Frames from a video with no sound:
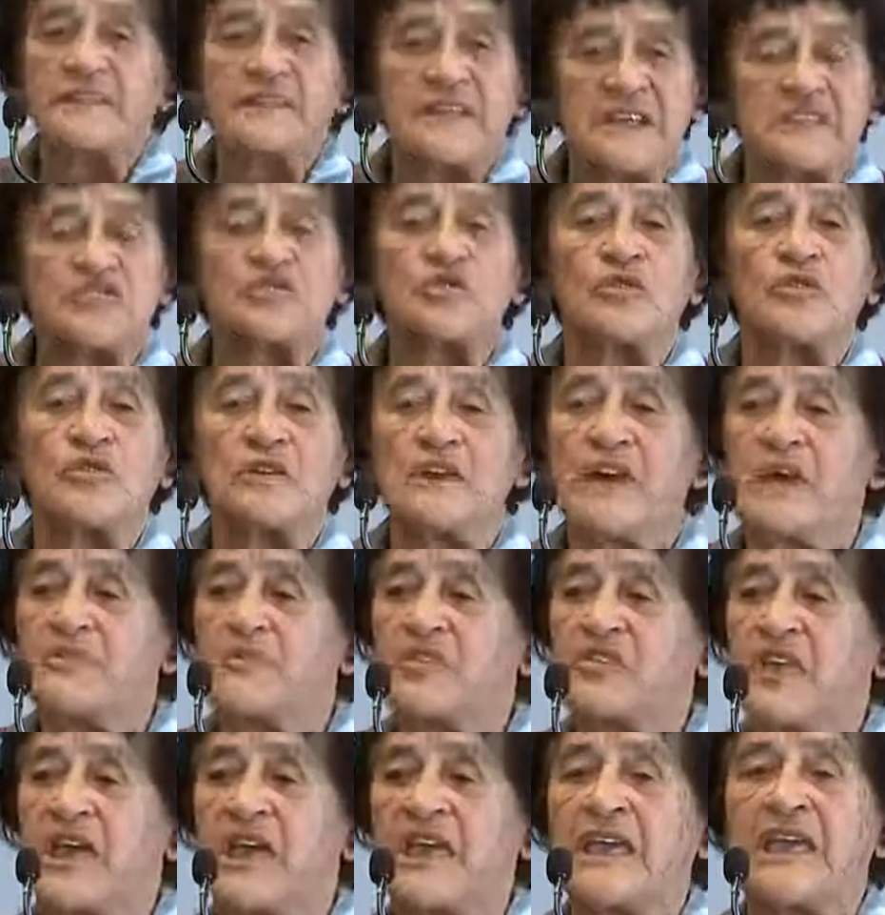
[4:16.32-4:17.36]
That's all I'm
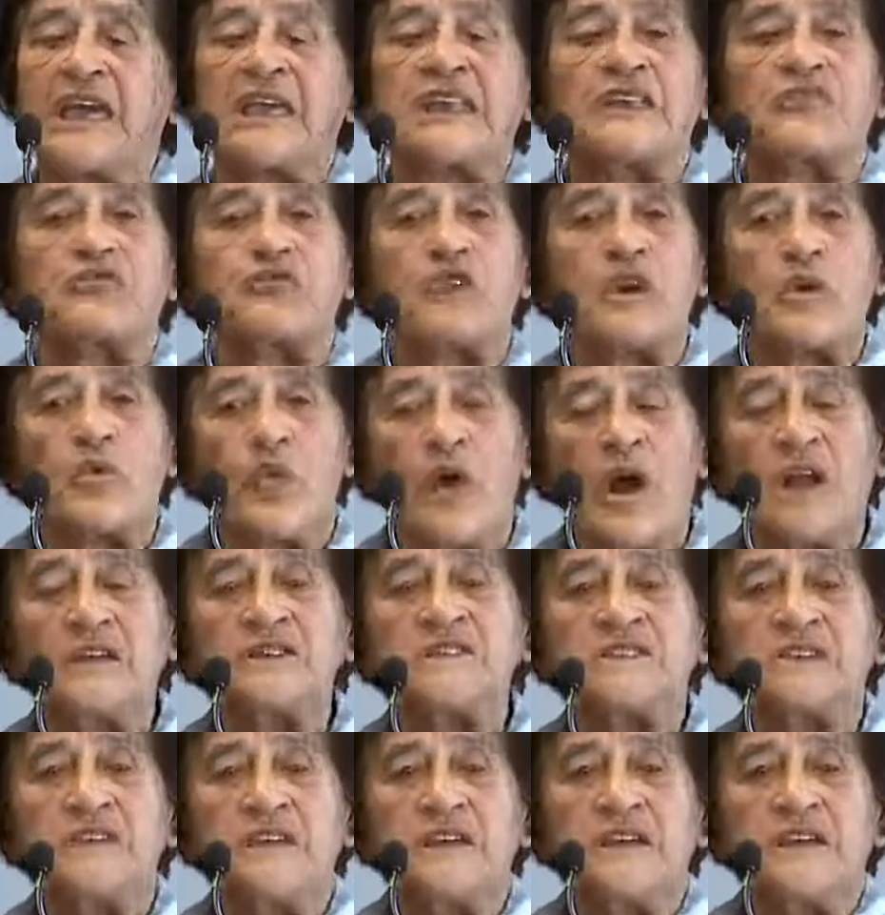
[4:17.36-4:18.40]
saying. And if we
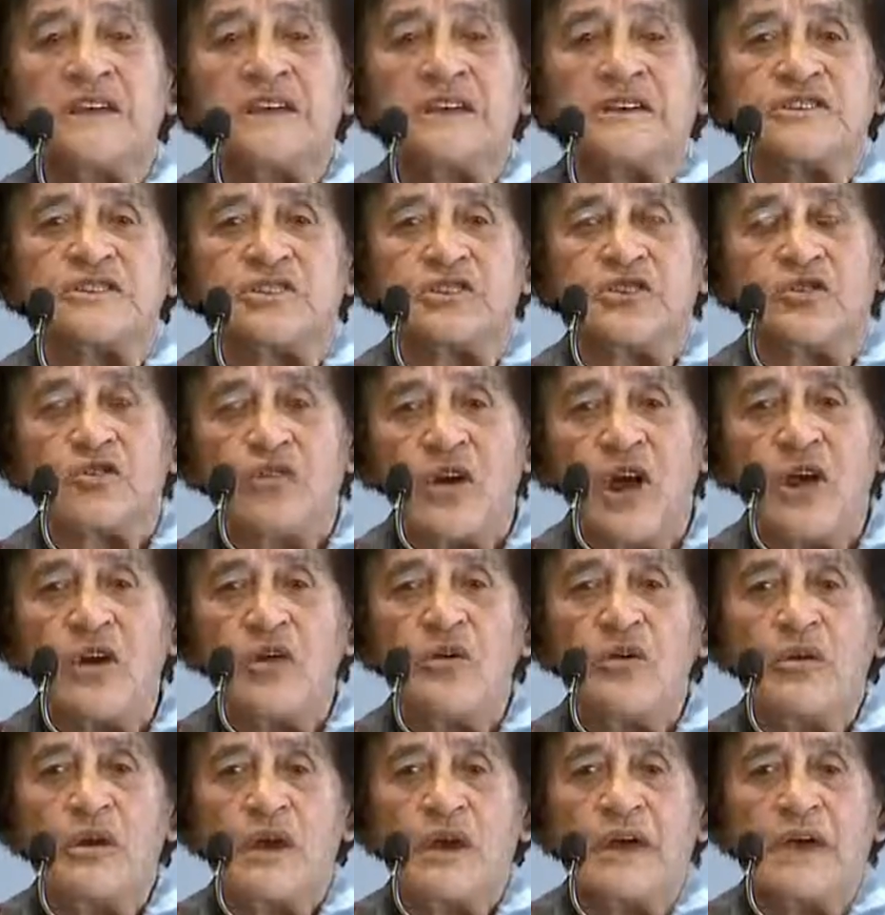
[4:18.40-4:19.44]
want to
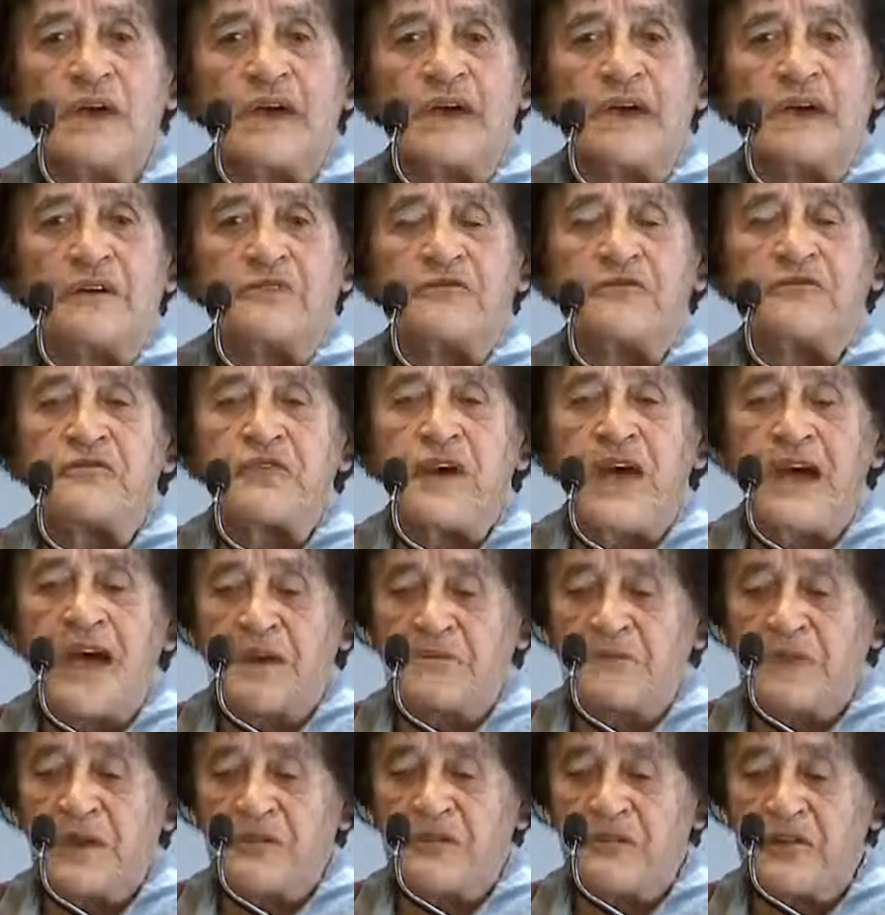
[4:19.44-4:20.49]
grow
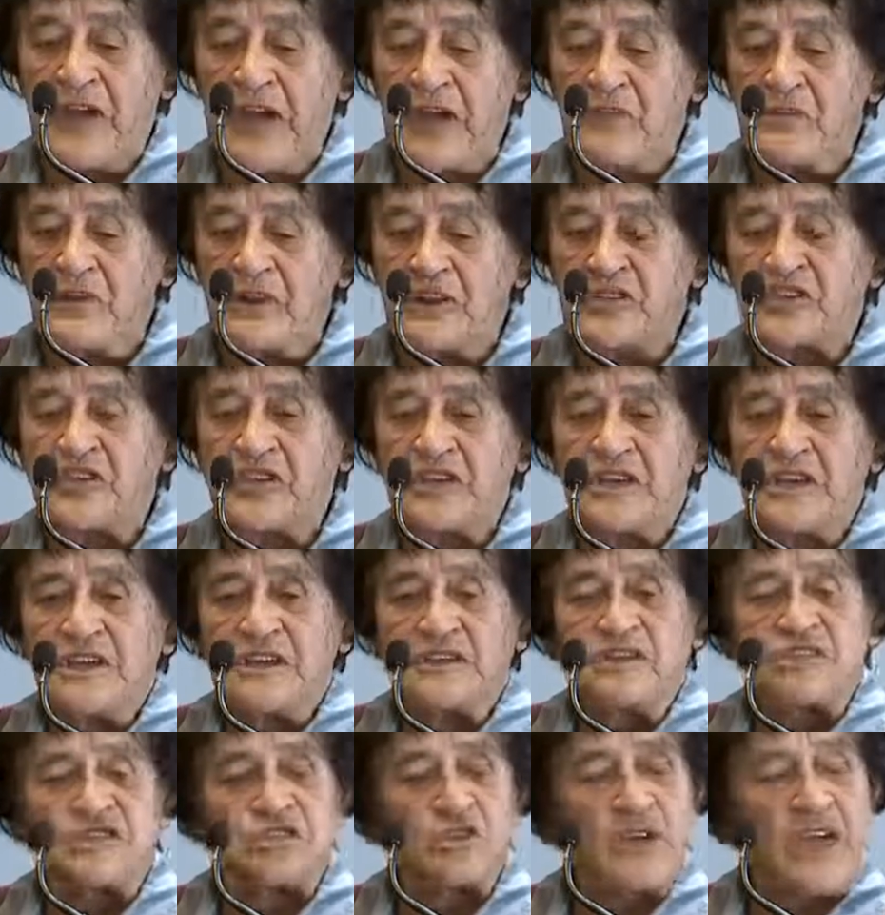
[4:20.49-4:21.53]
um, families,
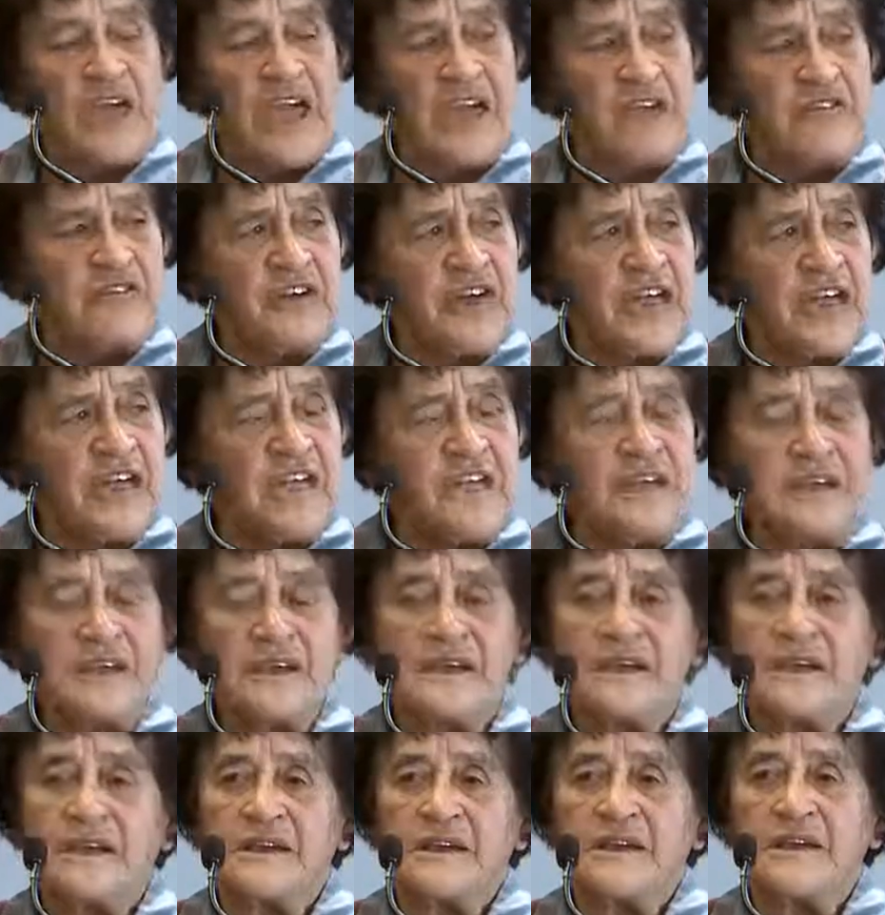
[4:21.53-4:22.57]
to have, a,
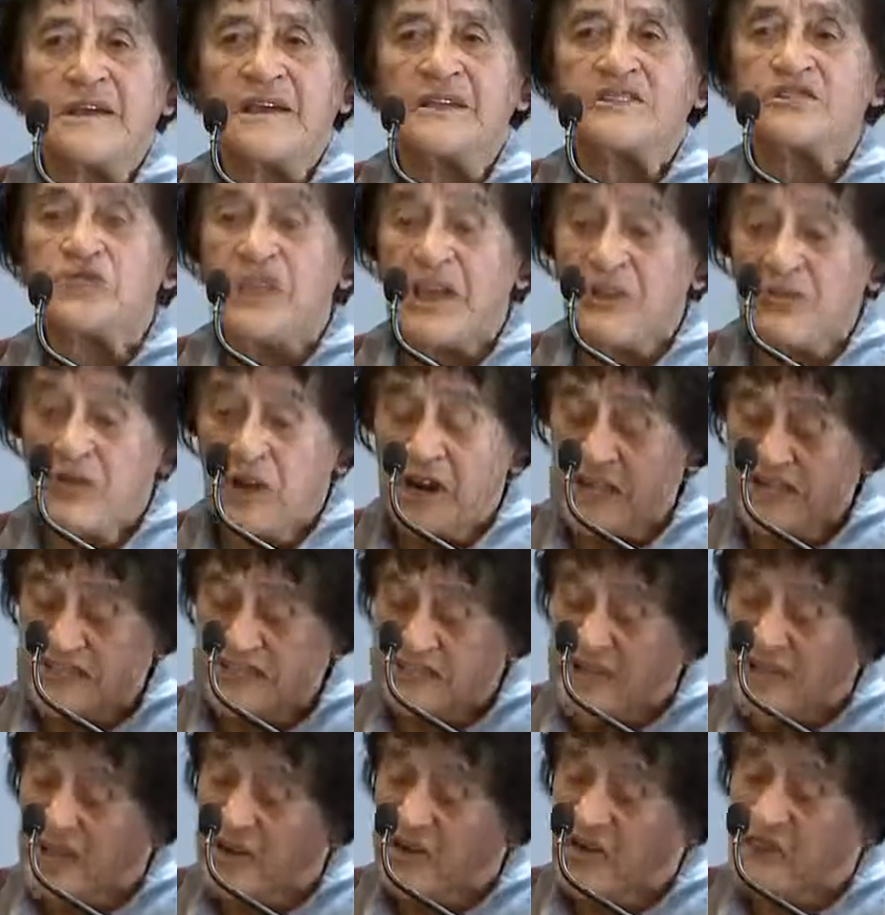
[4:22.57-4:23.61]
to have what I
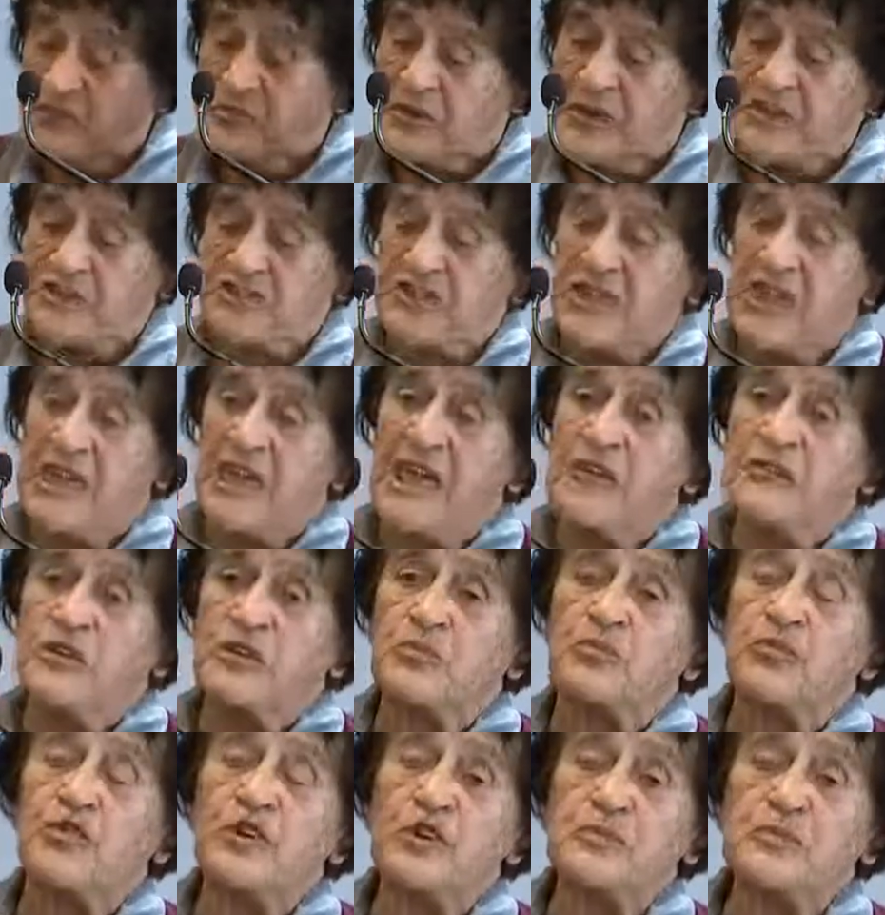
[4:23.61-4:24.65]
started off by saying,
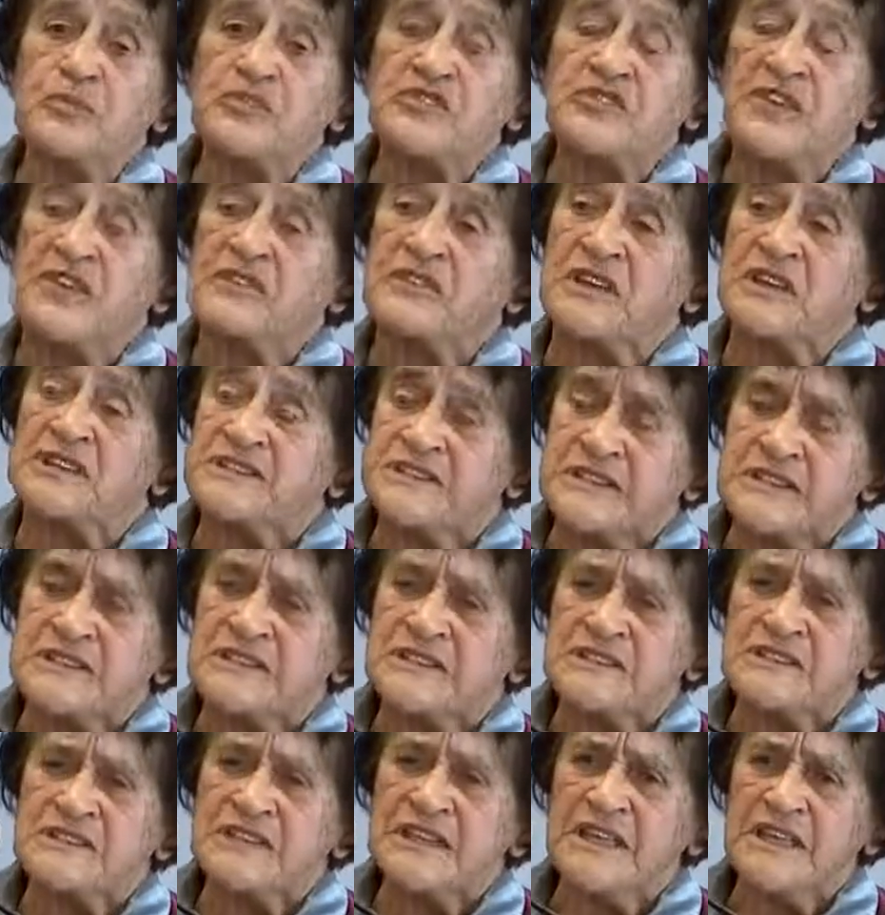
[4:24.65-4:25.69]
having purpose, having
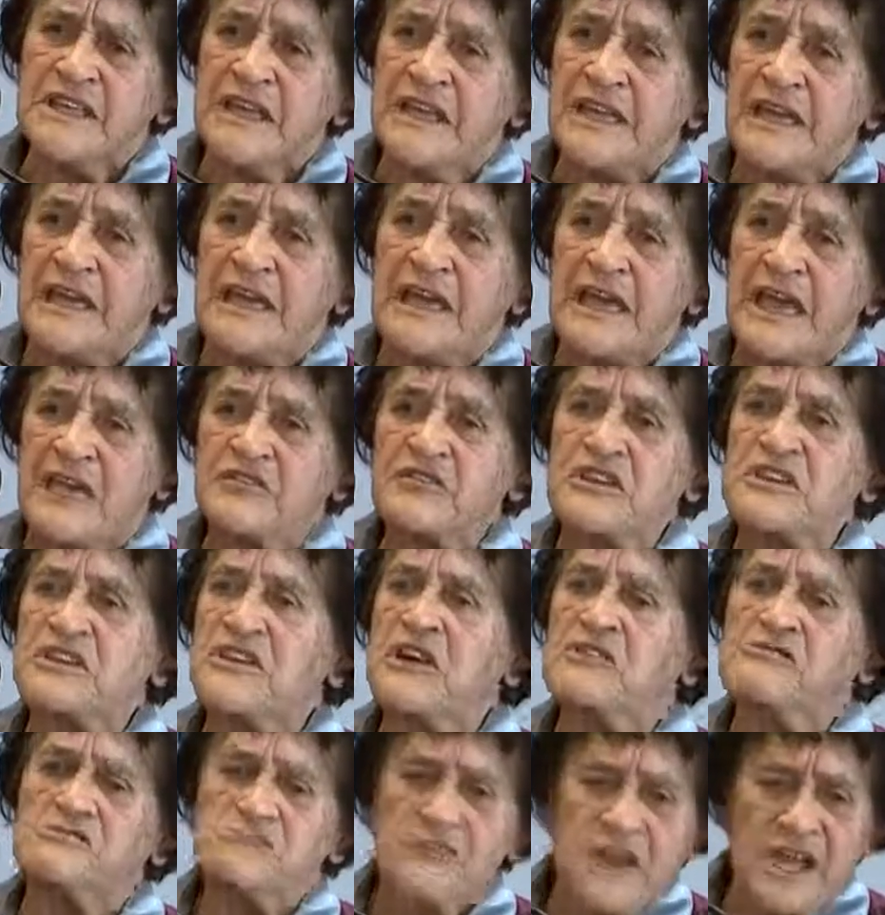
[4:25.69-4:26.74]
dignity, having
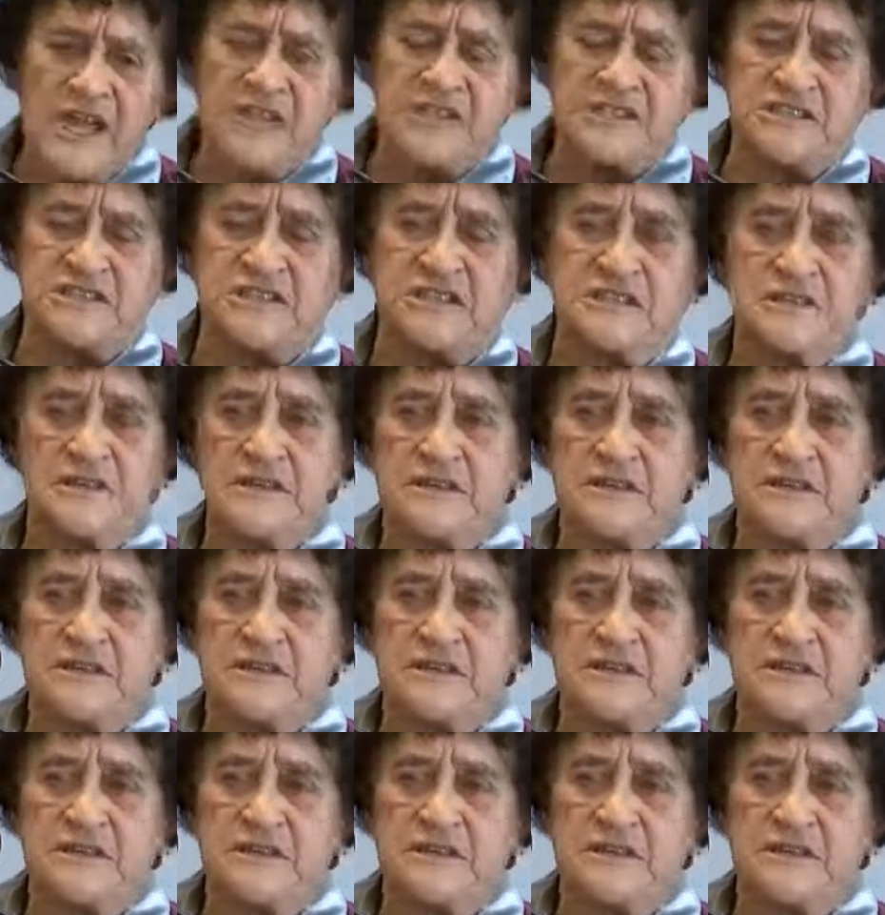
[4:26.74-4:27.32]
the right